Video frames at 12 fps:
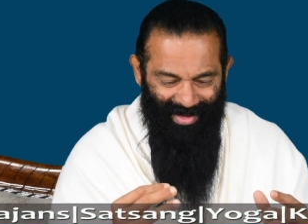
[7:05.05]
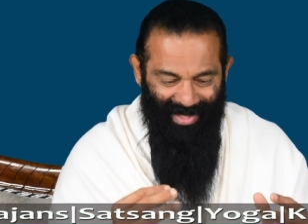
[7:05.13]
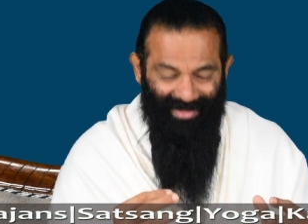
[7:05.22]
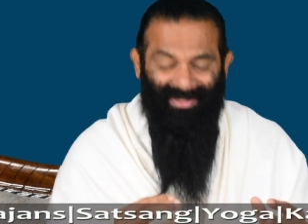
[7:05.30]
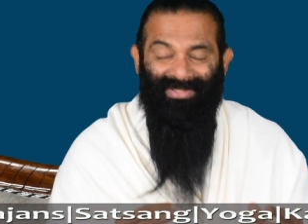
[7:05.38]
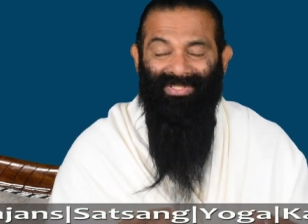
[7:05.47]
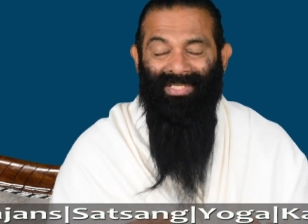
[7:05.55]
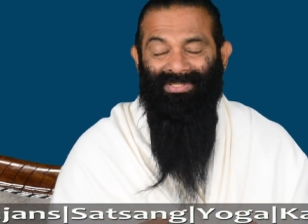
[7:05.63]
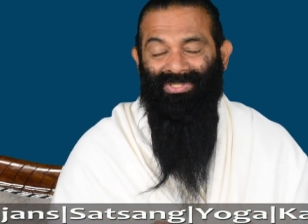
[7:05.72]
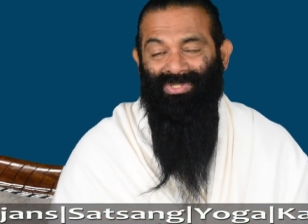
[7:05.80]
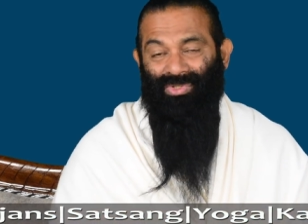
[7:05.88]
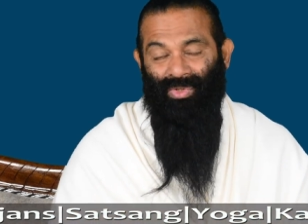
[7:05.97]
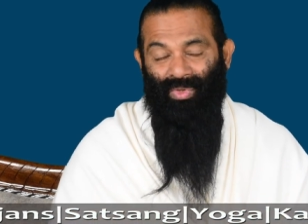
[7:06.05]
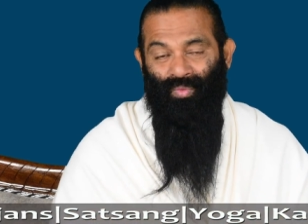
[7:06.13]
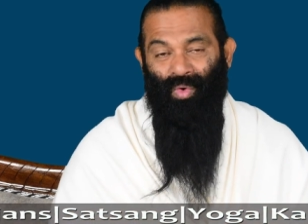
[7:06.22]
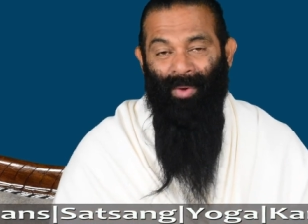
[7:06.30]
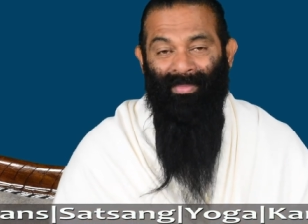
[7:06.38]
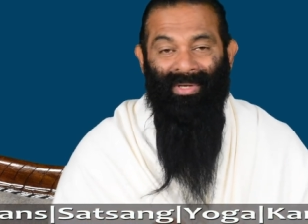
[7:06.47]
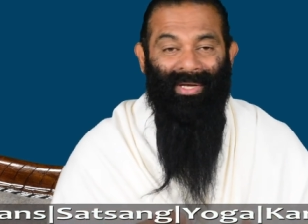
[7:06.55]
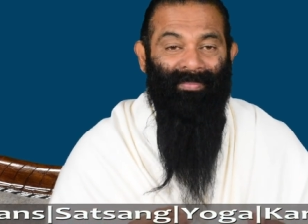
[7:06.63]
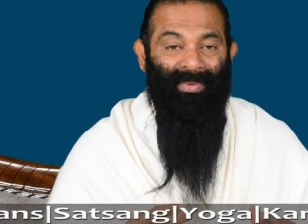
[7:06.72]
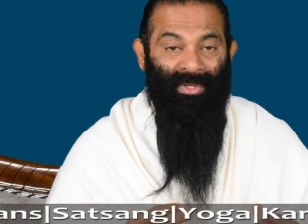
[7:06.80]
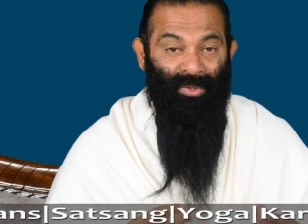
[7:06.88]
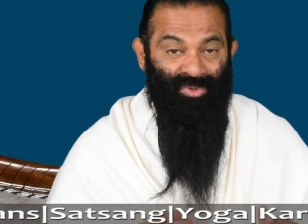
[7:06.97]
exercises on your warming
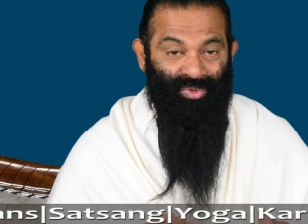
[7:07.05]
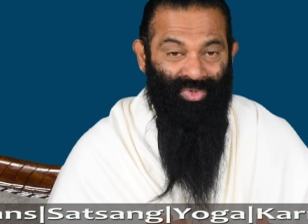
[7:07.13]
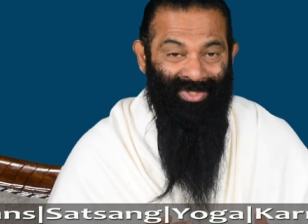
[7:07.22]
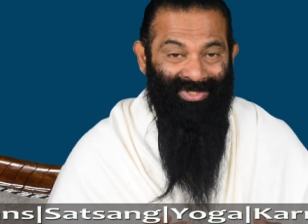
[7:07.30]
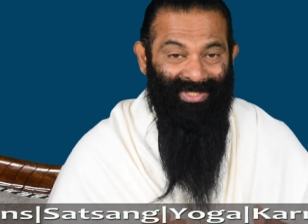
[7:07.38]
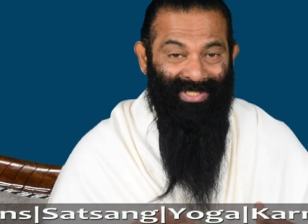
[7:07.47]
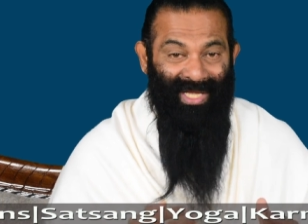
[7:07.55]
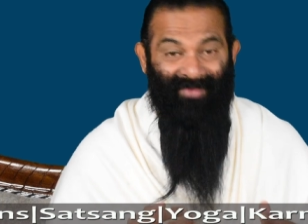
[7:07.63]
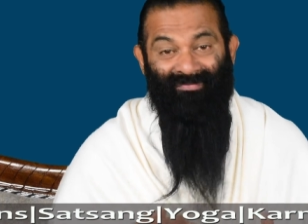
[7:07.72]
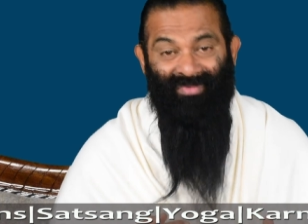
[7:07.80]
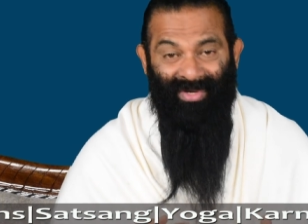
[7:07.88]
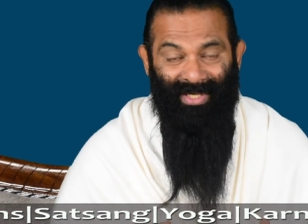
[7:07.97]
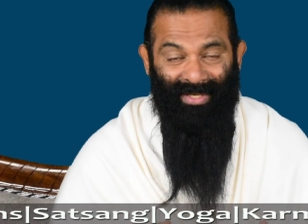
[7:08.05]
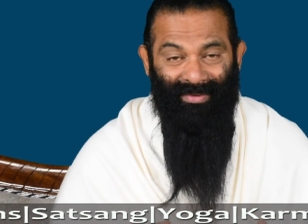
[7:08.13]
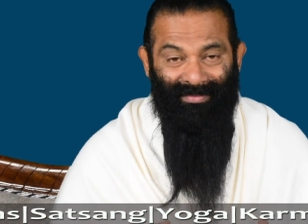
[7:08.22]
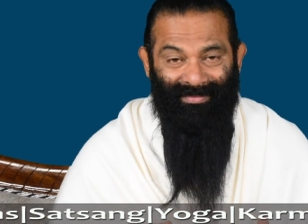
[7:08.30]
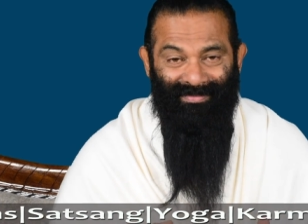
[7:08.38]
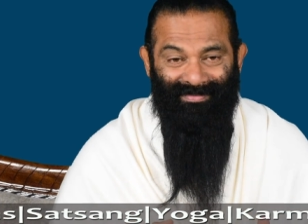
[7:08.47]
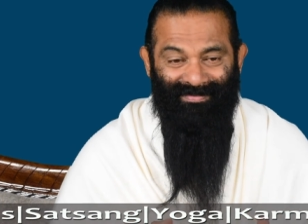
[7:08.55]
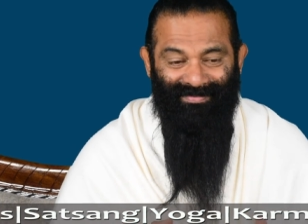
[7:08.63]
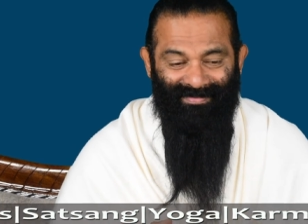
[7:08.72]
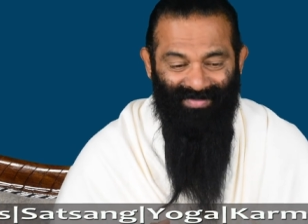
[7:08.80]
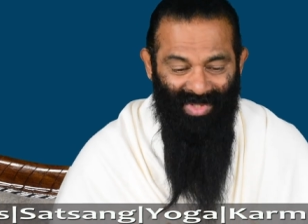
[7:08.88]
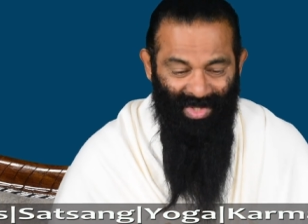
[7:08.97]
up and your stretching every day,
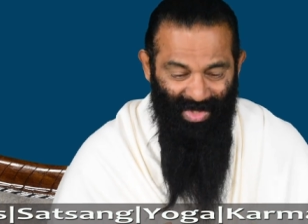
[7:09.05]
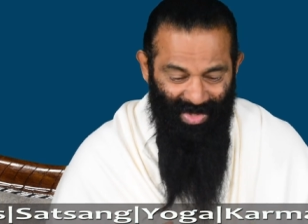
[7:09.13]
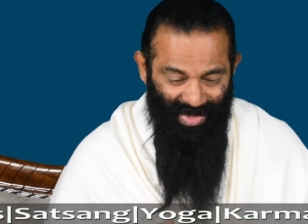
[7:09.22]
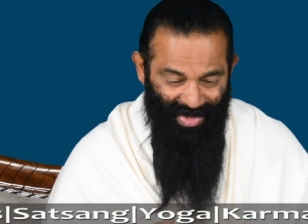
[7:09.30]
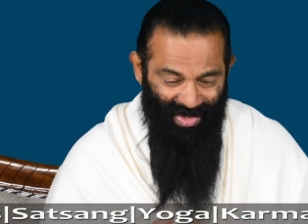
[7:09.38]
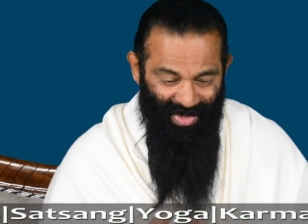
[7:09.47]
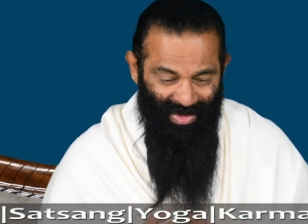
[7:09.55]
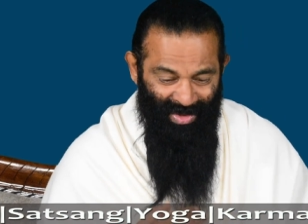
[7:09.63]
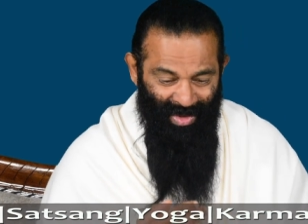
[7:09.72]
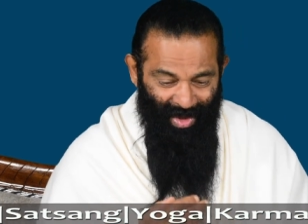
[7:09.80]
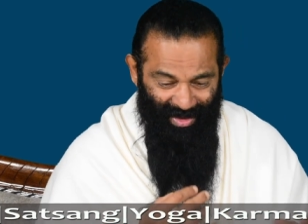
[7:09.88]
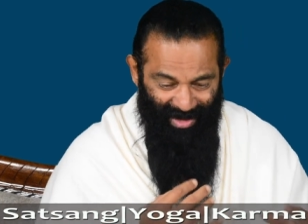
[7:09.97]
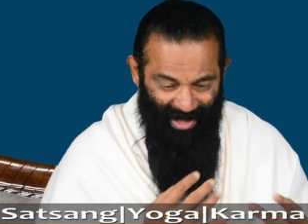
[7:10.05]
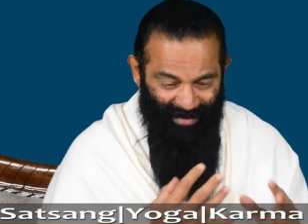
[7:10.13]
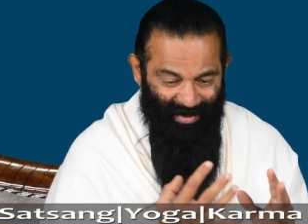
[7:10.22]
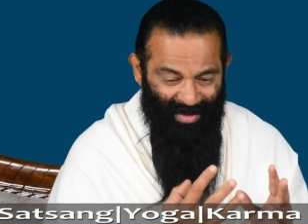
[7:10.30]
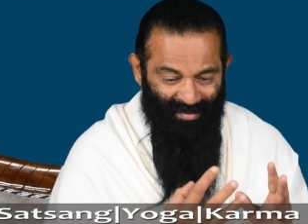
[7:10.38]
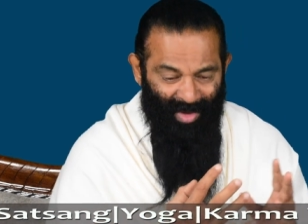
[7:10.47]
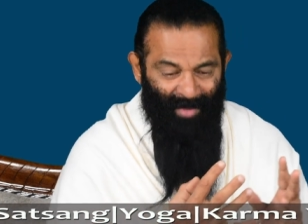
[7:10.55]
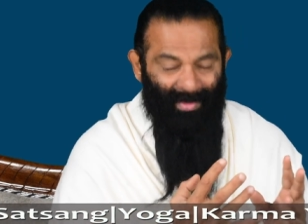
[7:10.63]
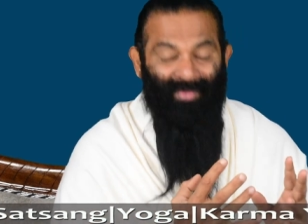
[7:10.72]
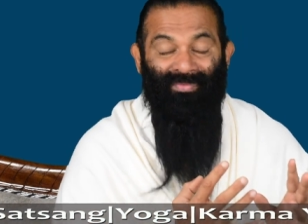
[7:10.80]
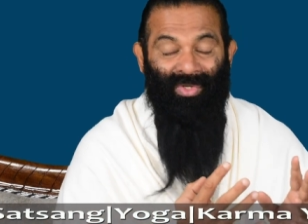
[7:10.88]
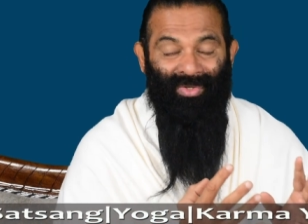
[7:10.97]
your deep
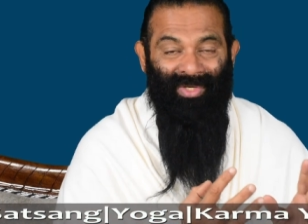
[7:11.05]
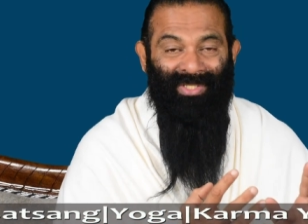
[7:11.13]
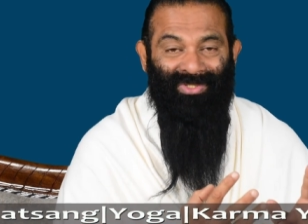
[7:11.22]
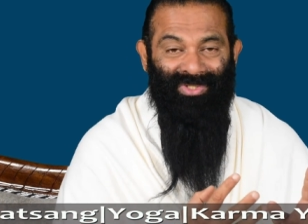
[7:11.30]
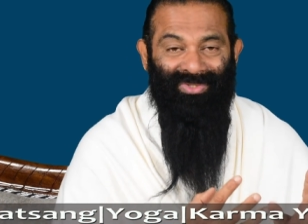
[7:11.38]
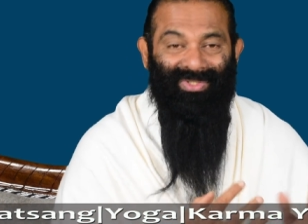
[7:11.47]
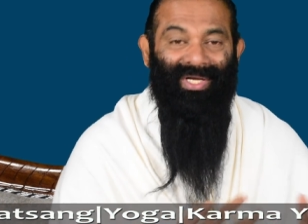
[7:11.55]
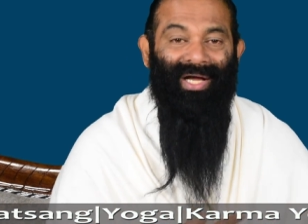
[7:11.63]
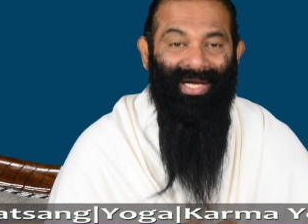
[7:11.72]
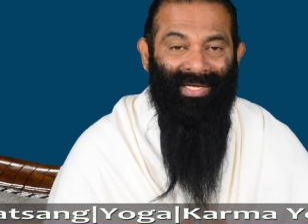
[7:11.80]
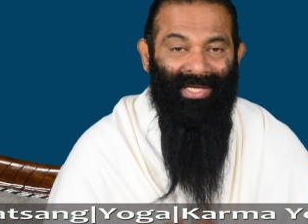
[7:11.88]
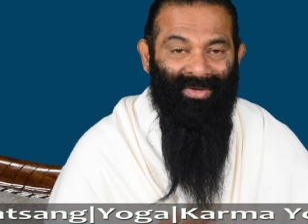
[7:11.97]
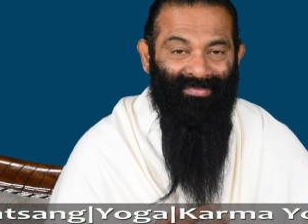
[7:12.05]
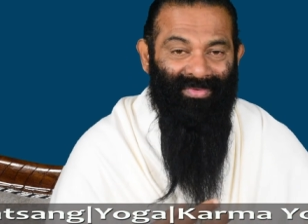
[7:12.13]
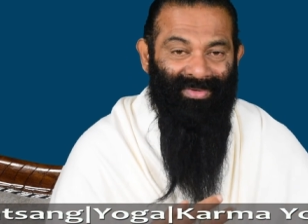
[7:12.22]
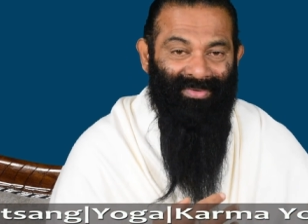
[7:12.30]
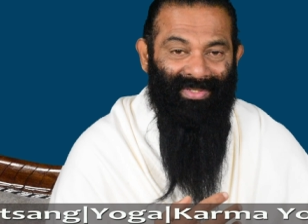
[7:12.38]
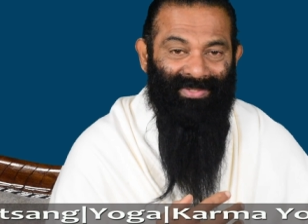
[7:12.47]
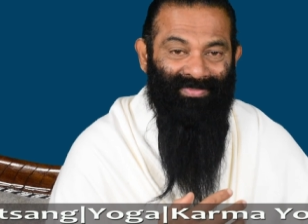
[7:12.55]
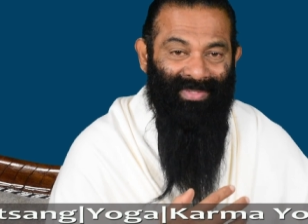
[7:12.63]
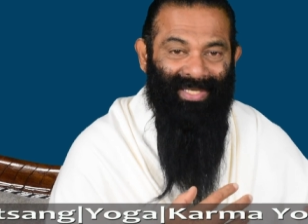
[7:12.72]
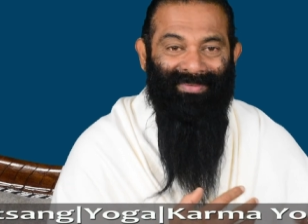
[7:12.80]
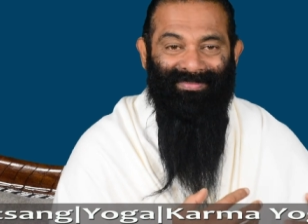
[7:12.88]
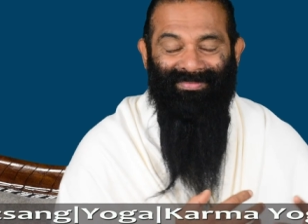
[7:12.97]
involvement with your nature, the hugging of the trees
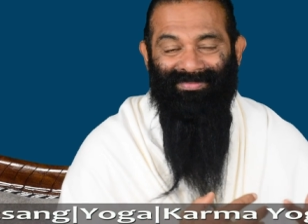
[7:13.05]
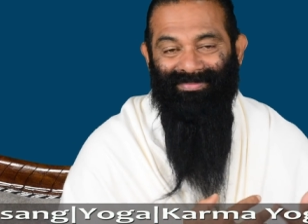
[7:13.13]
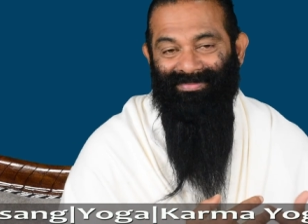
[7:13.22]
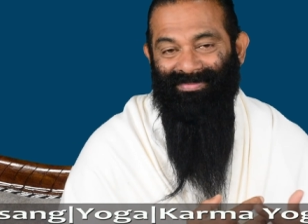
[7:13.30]
become